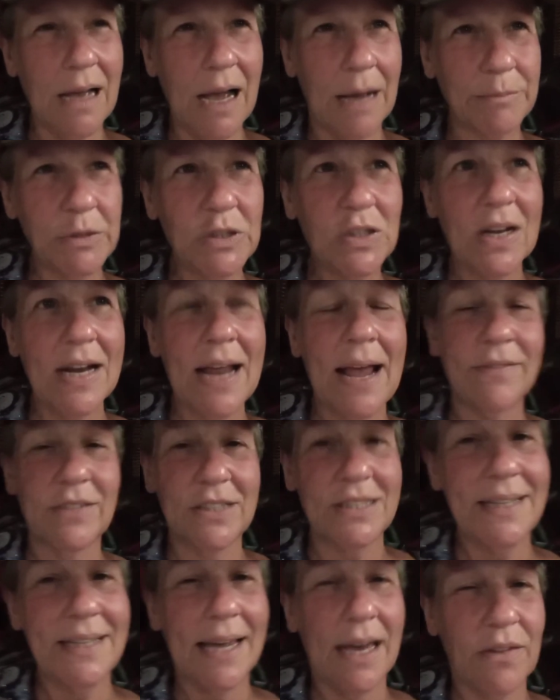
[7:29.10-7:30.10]
I'm just going to have
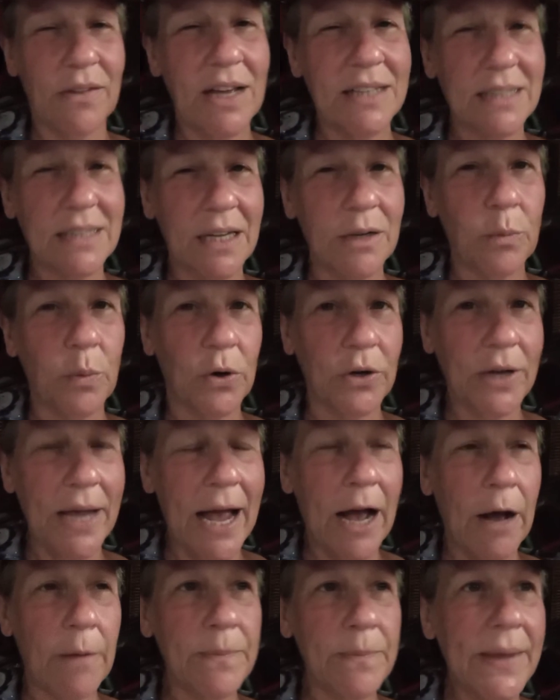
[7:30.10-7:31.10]
to see how that's going to work
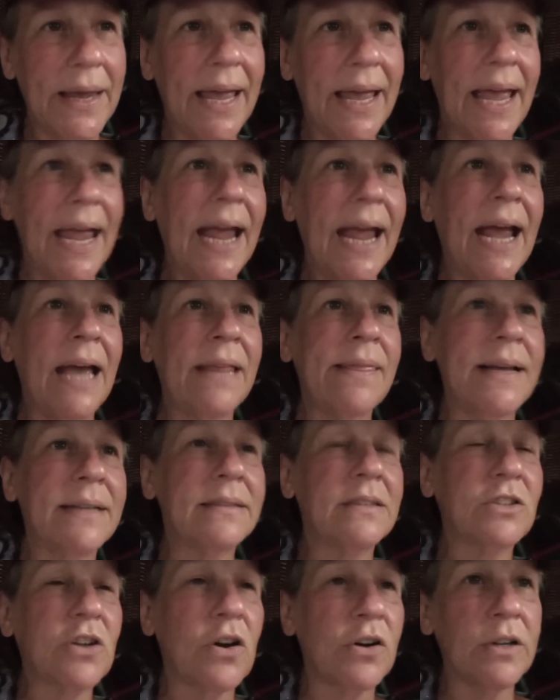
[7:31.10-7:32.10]
out. And
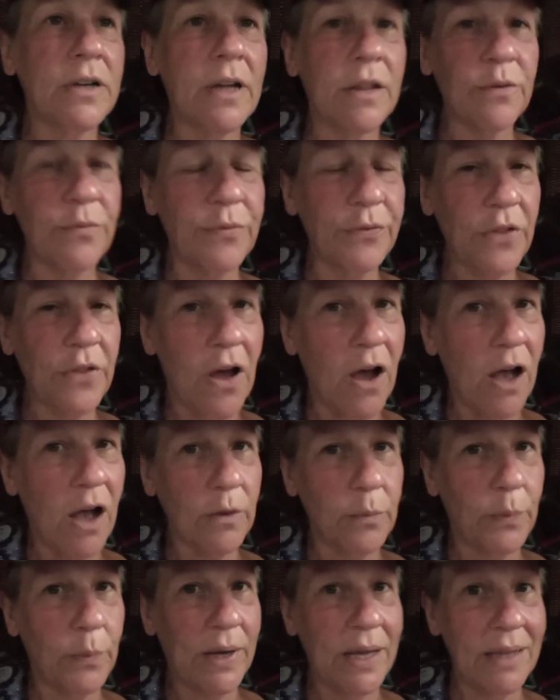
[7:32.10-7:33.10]
then start another
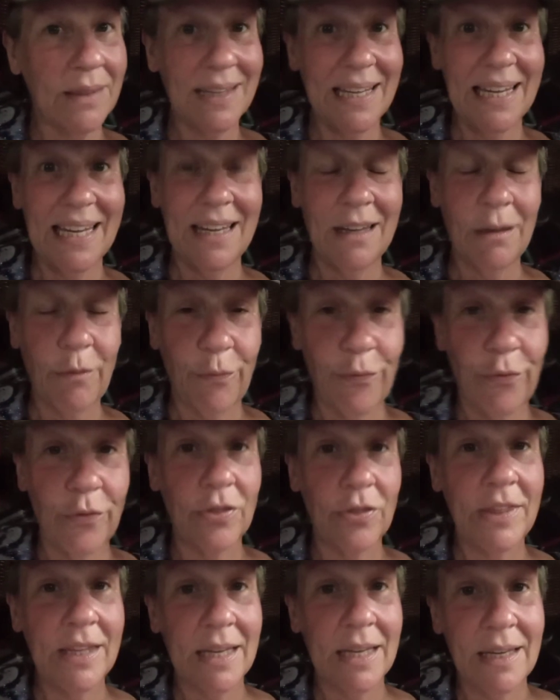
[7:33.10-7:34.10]
flock with if
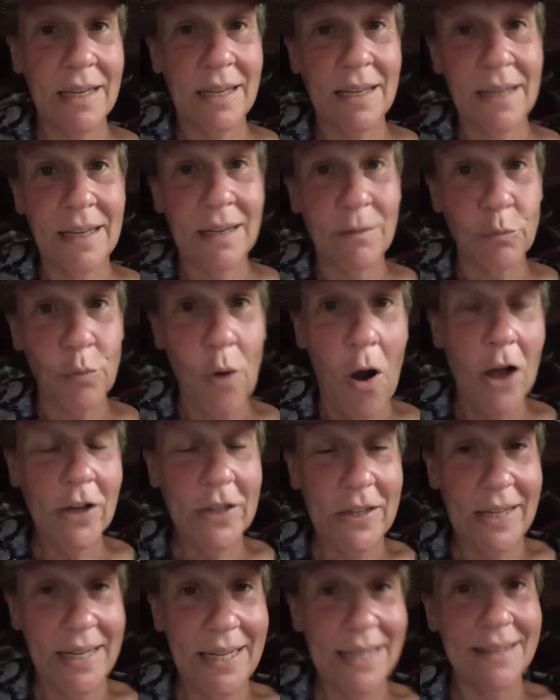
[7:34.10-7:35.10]
the
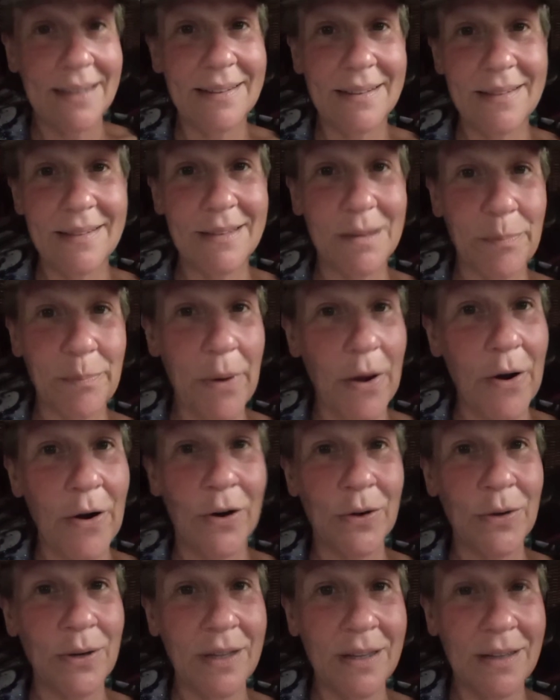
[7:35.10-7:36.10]
Rocky, the
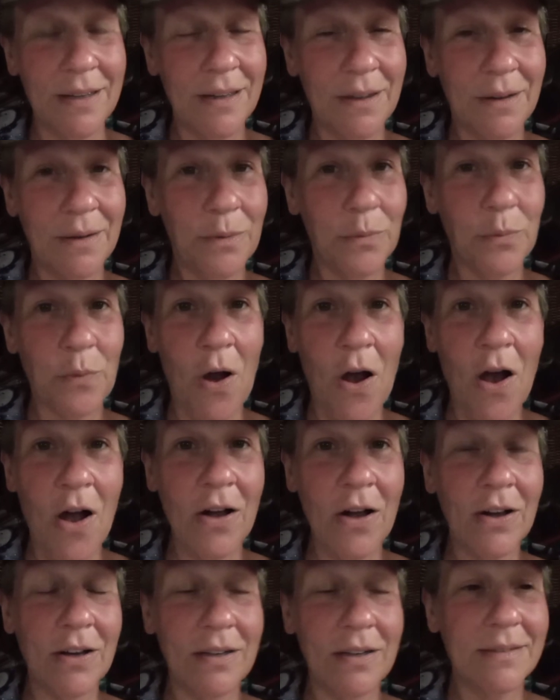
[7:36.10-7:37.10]
barred
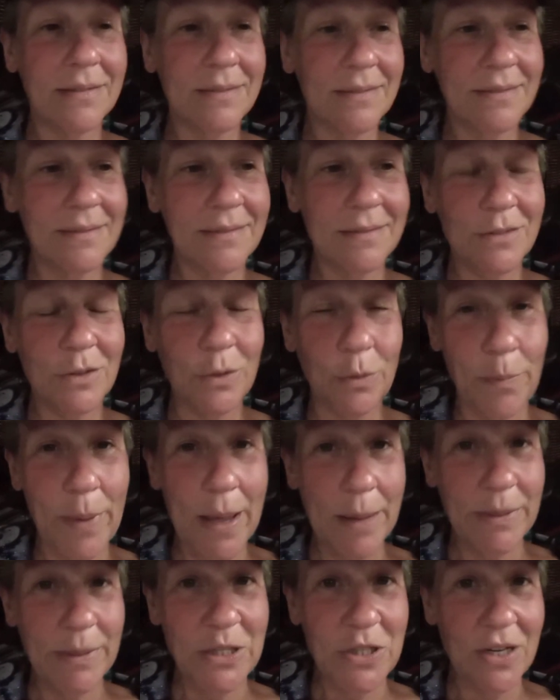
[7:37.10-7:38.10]
rock, new
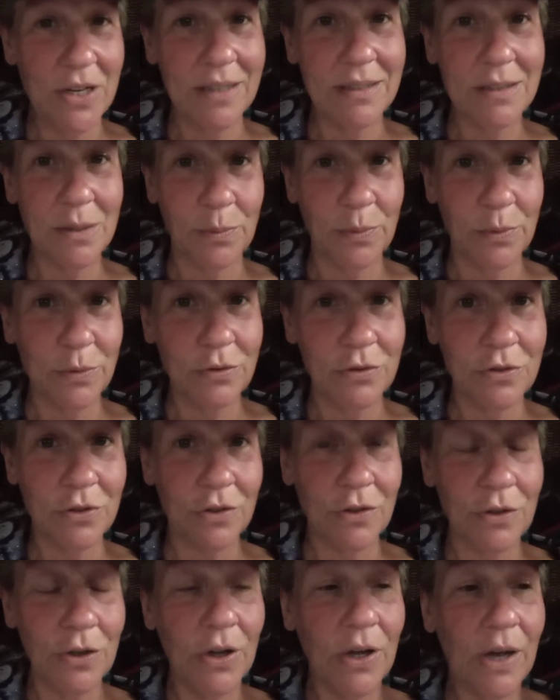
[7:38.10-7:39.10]
baby chick is a
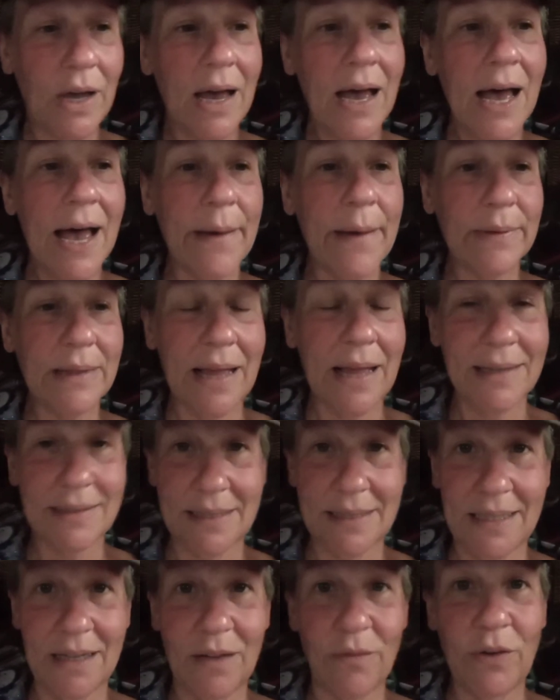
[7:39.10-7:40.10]
rooster, I would like
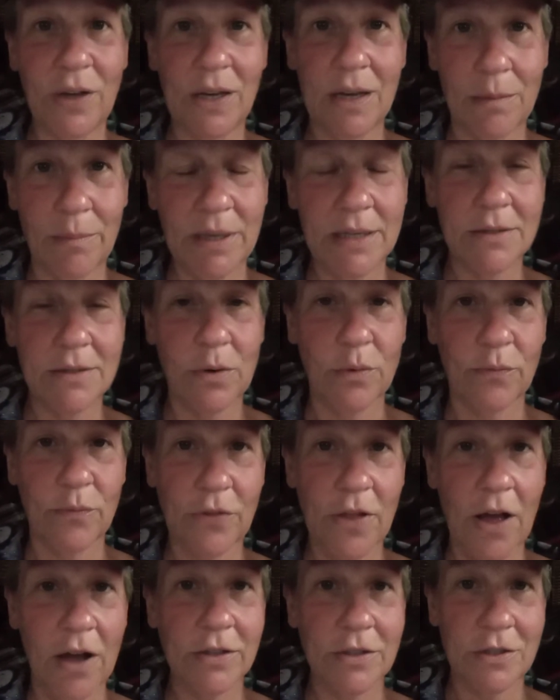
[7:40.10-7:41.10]
to give him his own
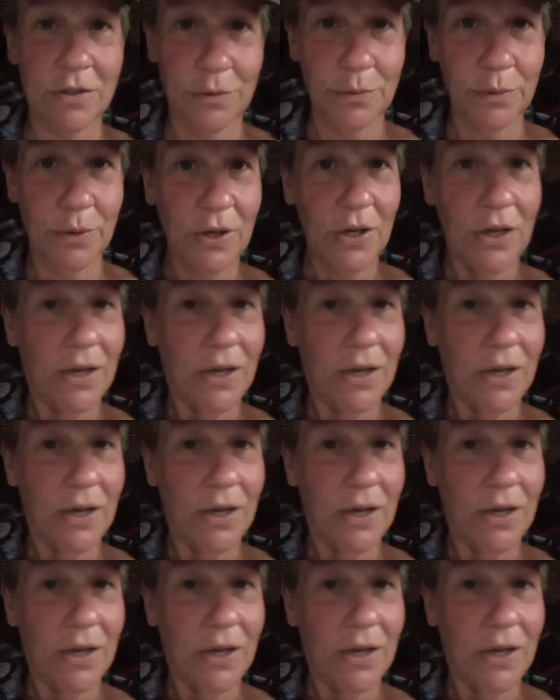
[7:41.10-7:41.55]
flock too.